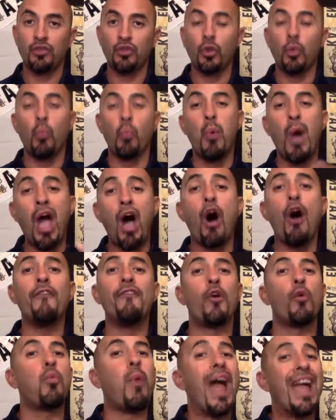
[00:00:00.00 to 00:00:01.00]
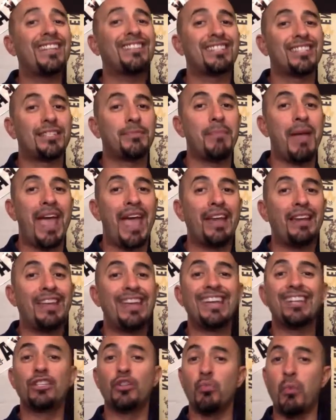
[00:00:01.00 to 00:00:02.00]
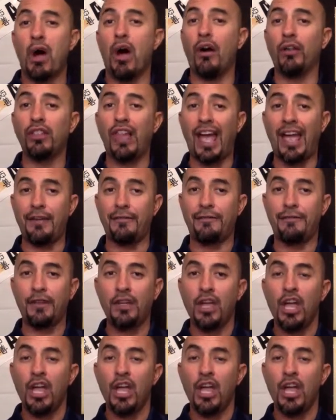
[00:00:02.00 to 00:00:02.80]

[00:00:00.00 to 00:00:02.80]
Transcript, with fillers: The well of the righteous man is the well of life.